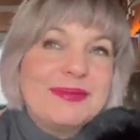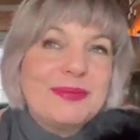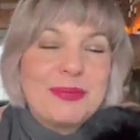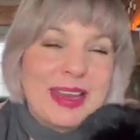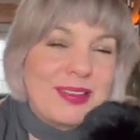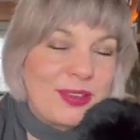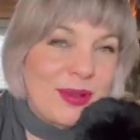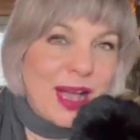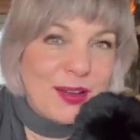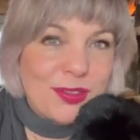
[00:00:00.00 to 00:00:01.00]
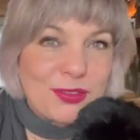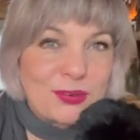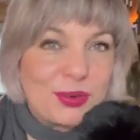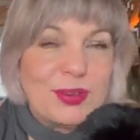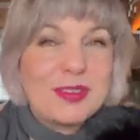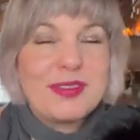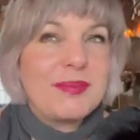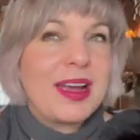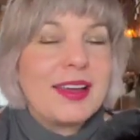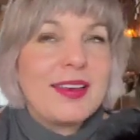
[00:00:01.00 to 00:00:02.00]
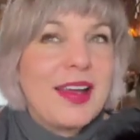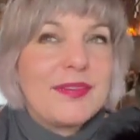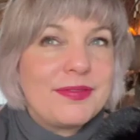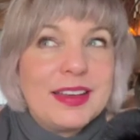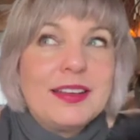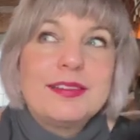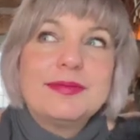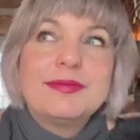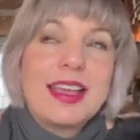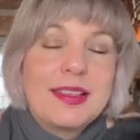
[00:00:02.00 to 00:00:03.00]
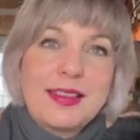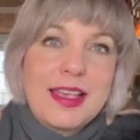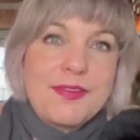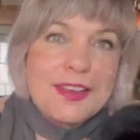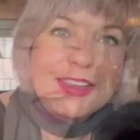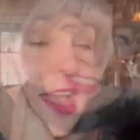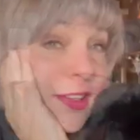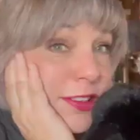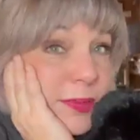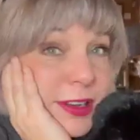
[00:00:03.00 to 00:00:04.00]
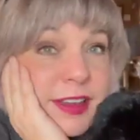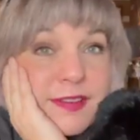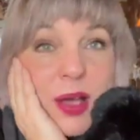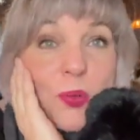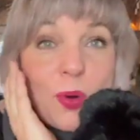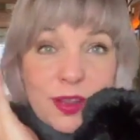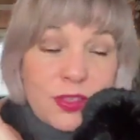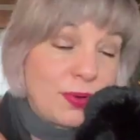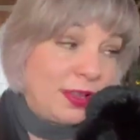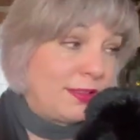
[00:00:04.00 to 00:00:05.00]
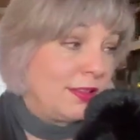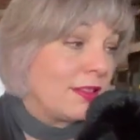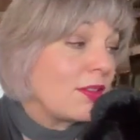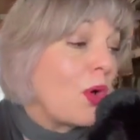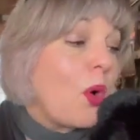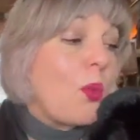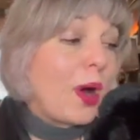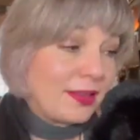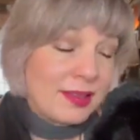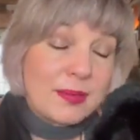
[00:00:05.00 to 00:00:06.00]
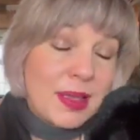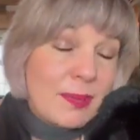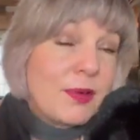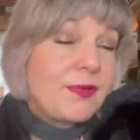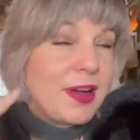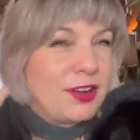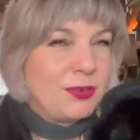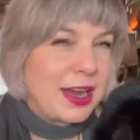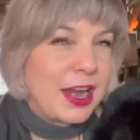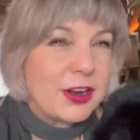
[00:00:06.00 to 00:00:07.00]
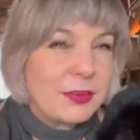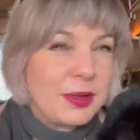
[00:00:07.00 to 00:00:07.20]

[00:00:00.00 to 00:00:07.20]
breaks you out of those rules, you might not feel as safe and contained. I also believe that one of the reasons why some people find gray hair to be